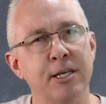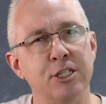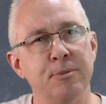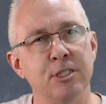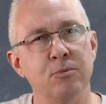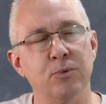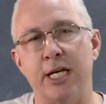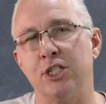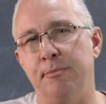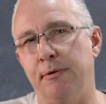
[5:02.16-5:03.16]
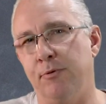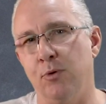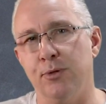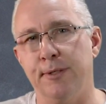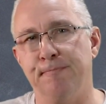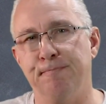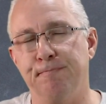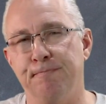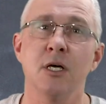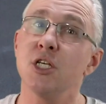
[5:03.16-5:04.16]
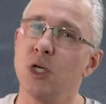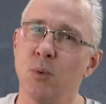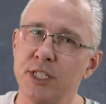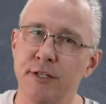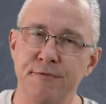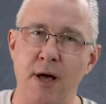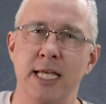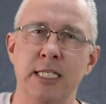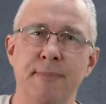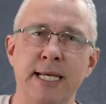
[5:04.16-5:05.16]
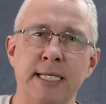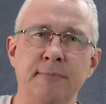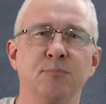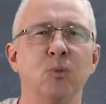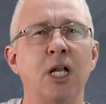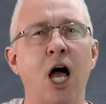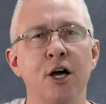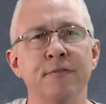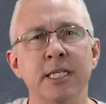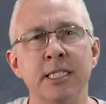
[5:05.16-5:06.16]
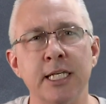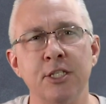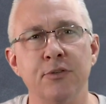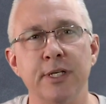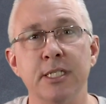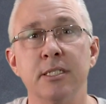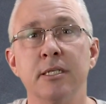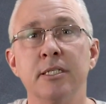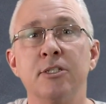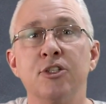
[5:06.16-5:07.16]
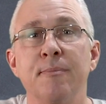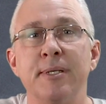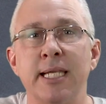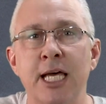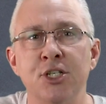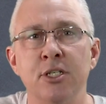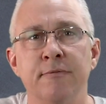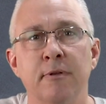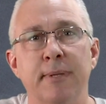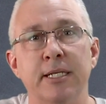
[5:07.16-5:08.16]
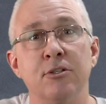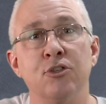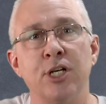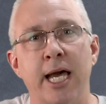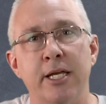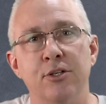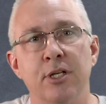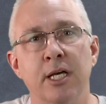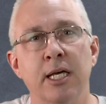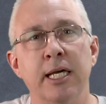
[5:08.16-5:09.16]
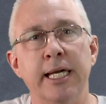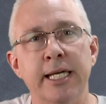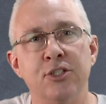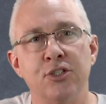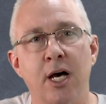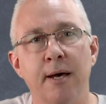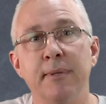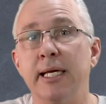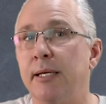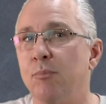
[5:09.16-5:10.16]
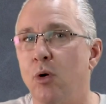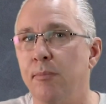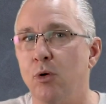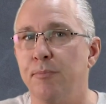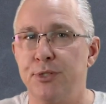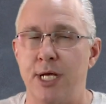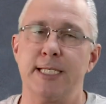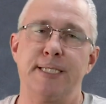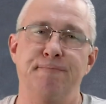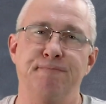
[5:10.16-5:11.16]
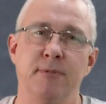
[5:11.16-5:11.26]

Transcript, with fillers: measurements would actually be flawed. So what defines a meter? Well, over the centuries, the determination of the meter changed, each time getting more and more precise.